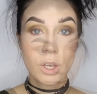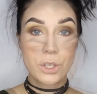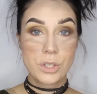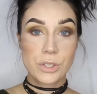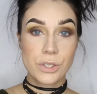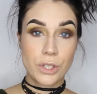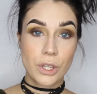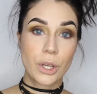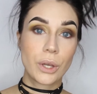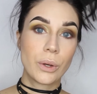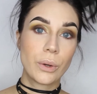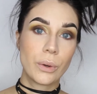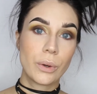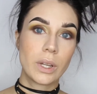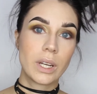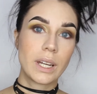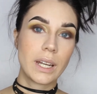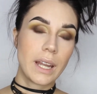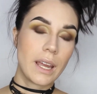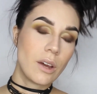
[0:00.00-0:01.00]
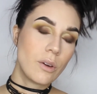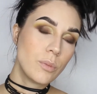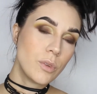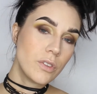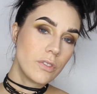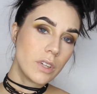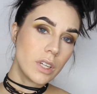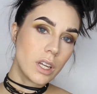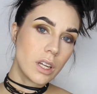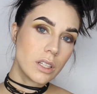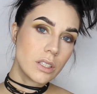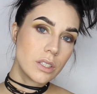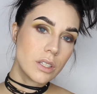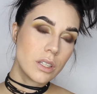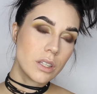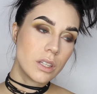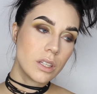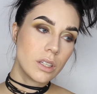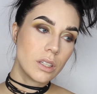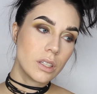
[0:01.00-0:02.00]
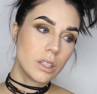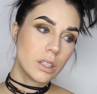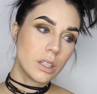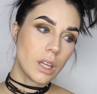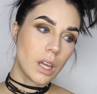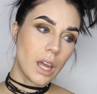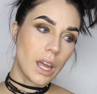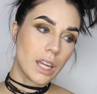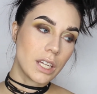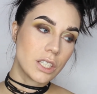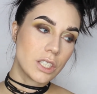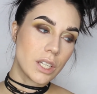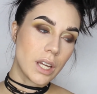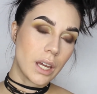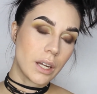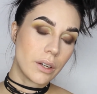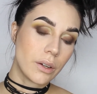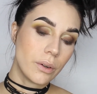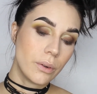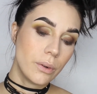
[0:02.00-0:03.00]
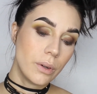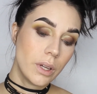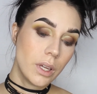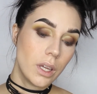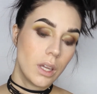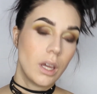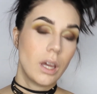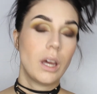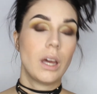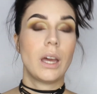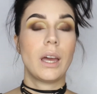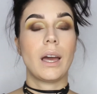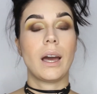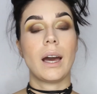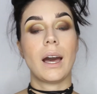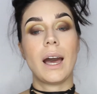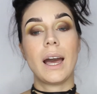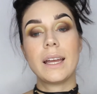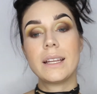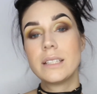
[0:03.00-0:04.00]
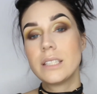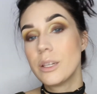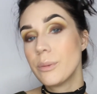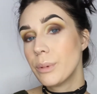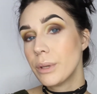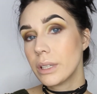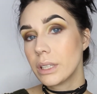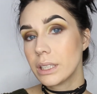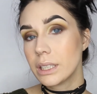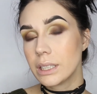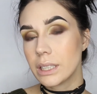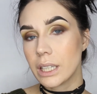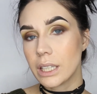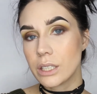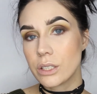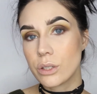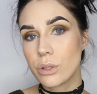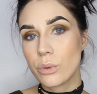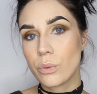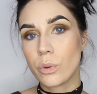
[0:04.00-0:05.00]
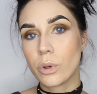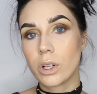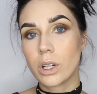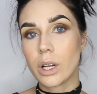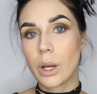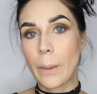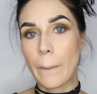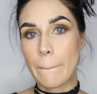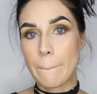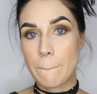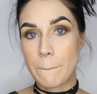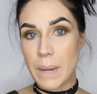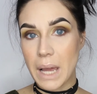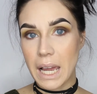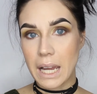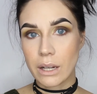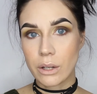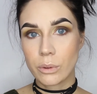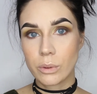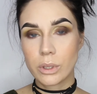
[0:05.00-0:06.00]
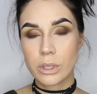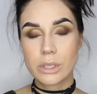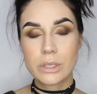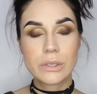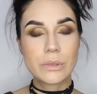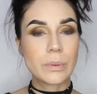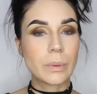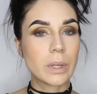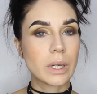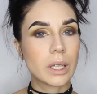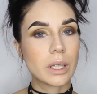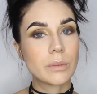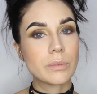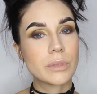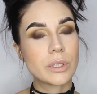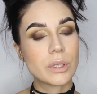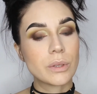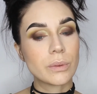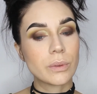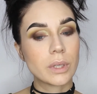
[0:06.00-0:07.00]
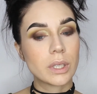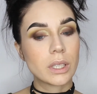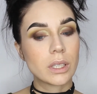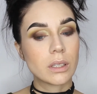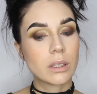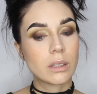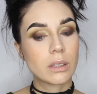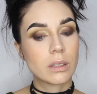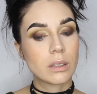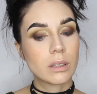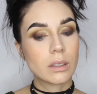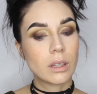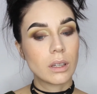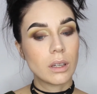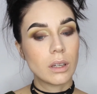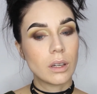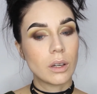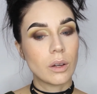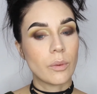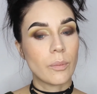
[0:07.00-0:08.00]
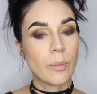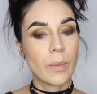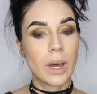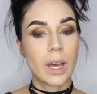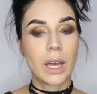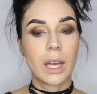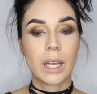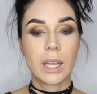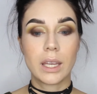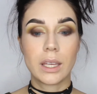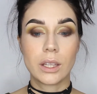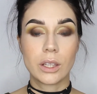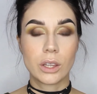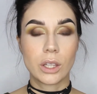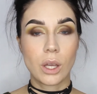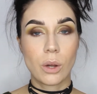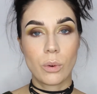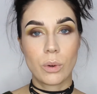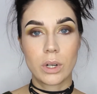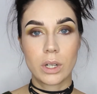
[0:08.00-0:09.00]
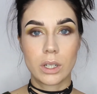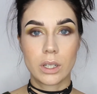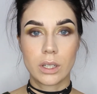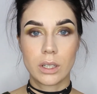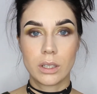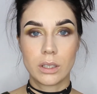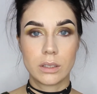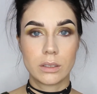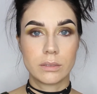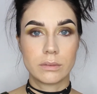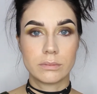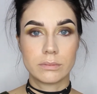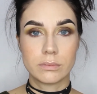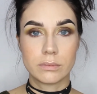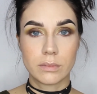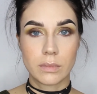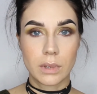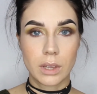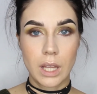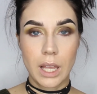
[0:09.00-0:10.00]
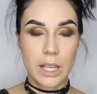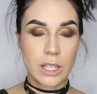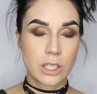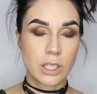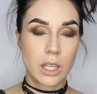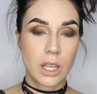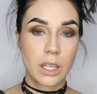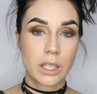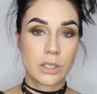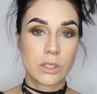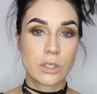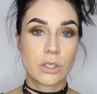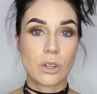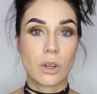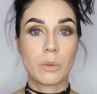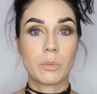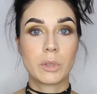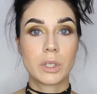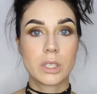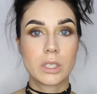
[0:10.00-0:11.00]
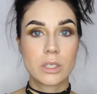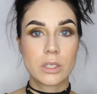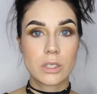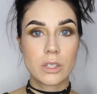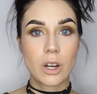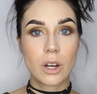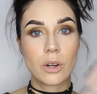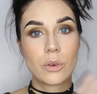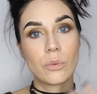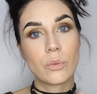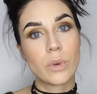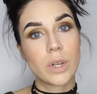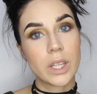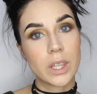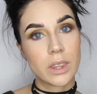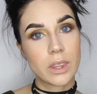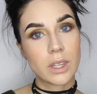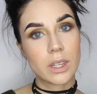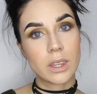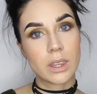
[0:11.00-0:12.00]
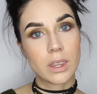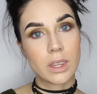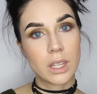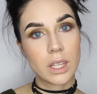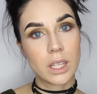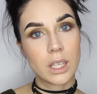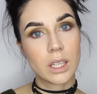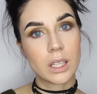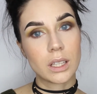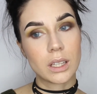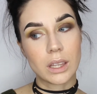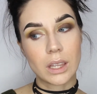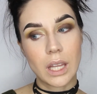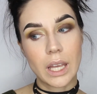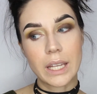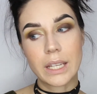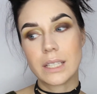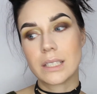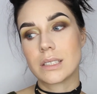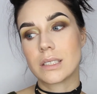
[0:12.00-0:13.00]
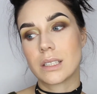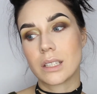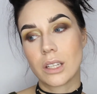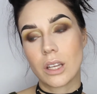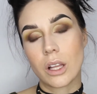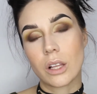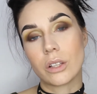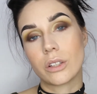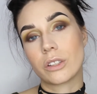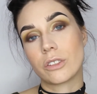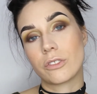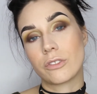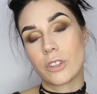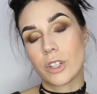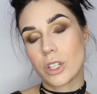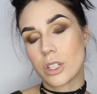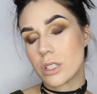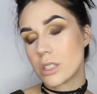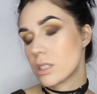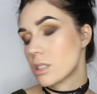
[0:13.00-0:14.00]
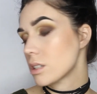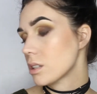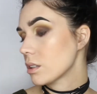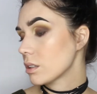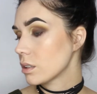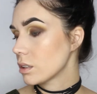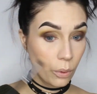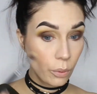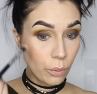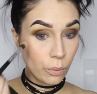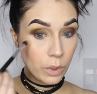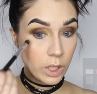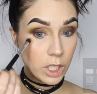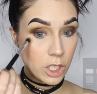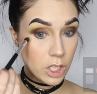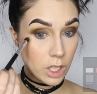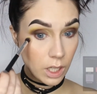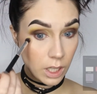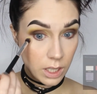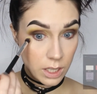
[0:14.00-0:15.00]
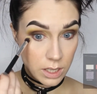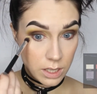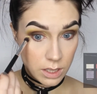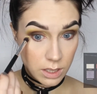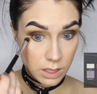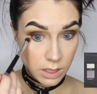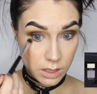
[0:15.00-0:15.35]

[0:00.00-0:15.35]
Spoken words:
So now moving on to the eyeshadow. I typically like to work backwards when I'm doing my lower lash line. So I'm going to start with the lightest color first, which is